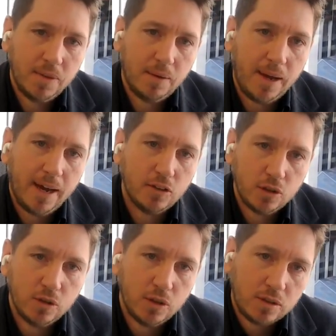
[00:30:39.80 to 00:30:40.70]
about
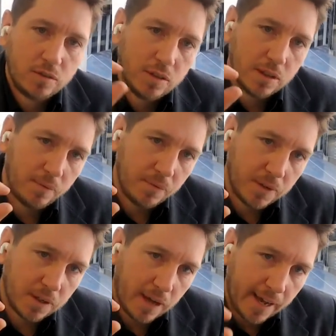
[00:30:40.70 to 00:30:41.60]
to the, the,
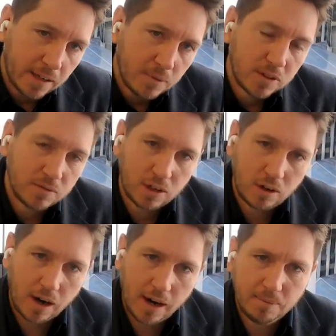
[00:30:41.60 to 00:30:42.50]
the elements of a
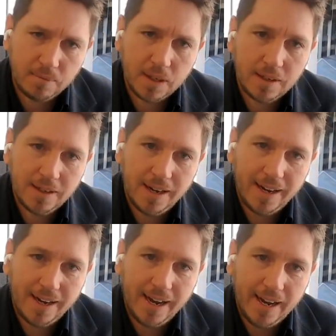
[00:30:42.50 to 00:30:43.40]
crime
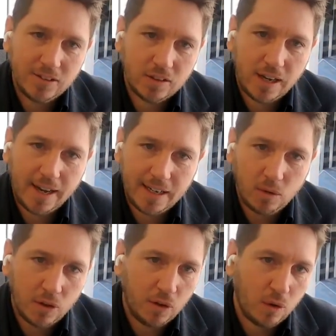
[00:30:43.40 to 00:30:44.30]
uh, and say,
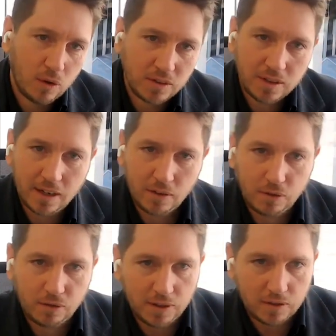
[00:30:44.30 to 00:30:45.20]
well, the law itself,
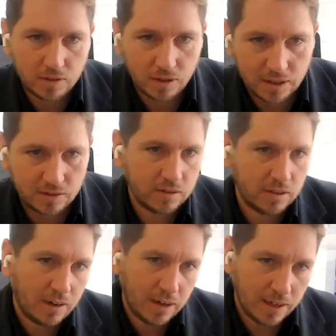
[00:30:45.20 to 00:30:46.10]
it's not
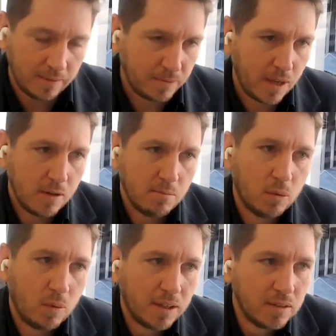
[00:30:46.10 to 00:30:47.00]
necessary.
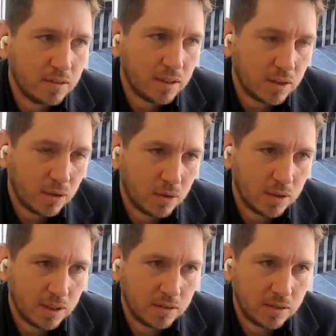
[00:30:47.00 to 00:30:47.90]
But once the
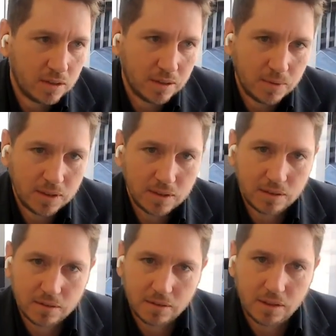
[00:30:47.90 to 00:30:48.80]
court has determined
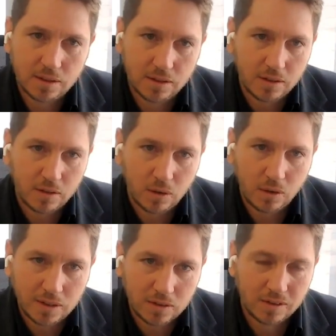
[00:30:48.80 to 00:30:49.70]
the, the
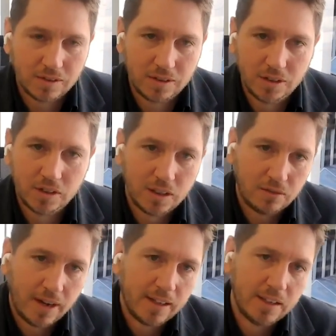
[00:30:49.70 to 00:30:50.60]
law is constitutionally
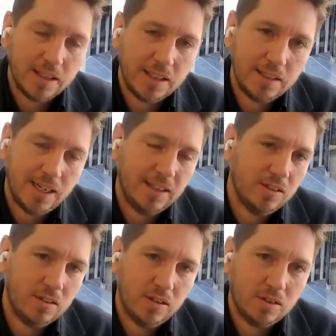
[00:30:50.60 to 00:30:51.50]
valid, it
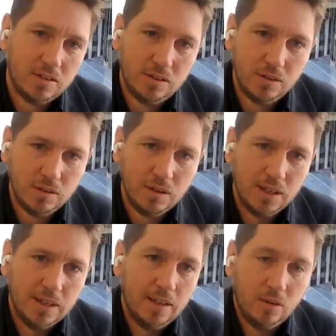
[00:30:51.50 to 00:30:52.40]
tends not to
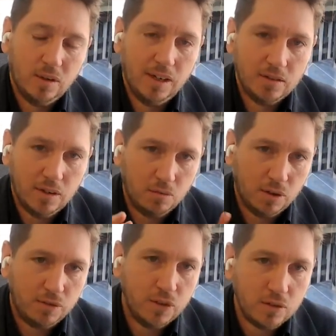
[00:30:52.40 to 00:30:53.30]
or has
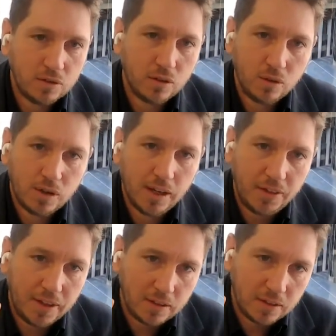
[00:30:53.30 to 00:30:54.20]
refused to look
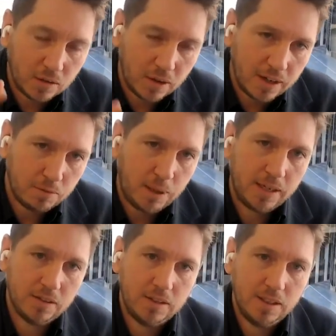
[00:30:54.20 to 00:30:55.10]
at the degree of
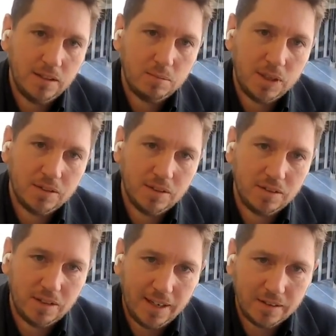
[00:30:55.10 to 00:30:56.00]
penalties because it
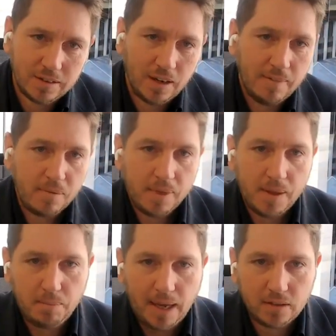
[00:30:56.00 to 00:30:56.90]
says
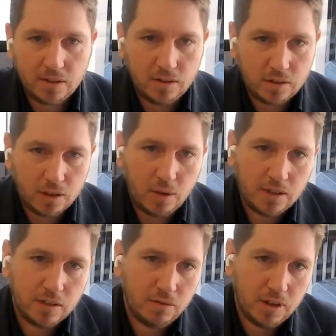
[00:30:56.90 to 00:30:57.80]
that penalties are a
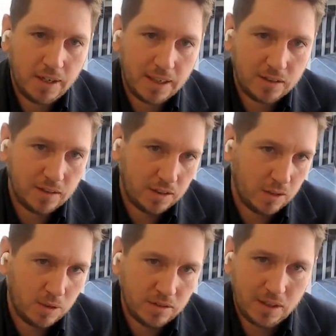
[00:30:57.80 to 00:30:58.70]
question for the
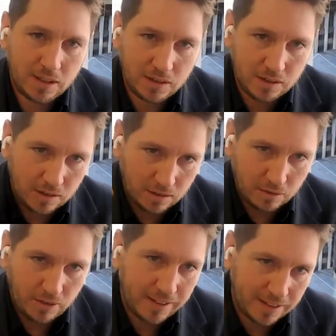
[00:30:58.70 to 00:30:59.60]
legislature. Once the legislature has
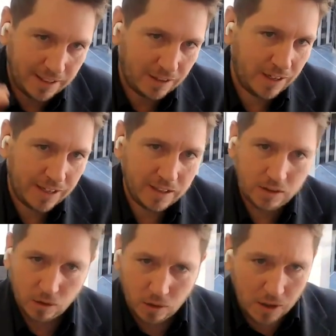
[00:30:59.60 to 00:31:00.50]
validly created a
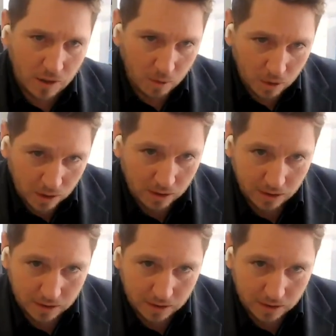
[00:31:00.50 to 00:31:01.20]
law, we're not